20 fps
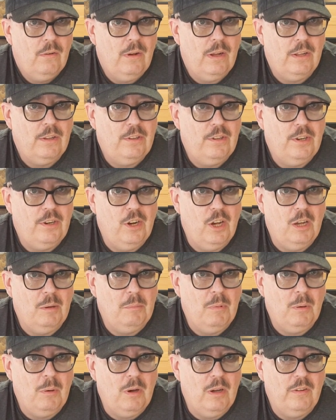Well,
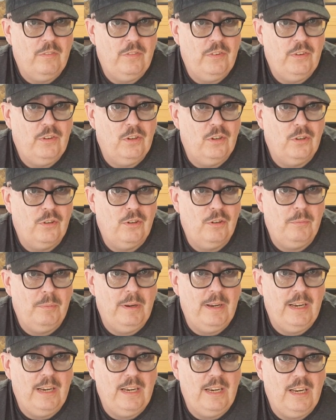tonight my wife and daughter will
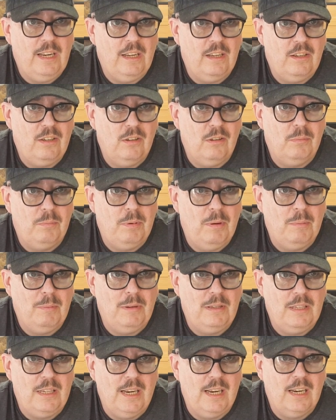be in here till
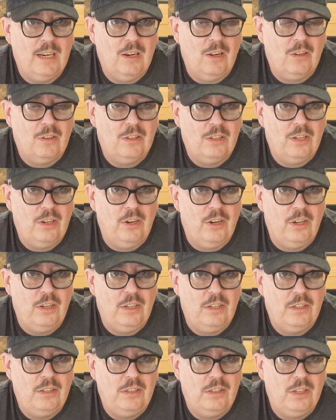probably 10 o'clock
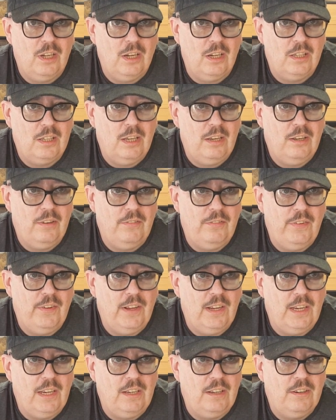tonight, starting the
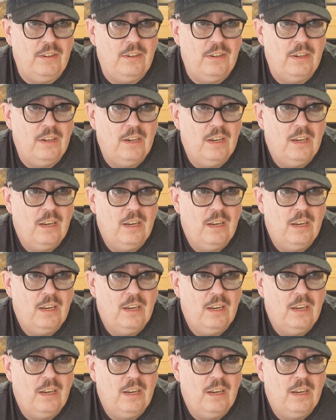feeds.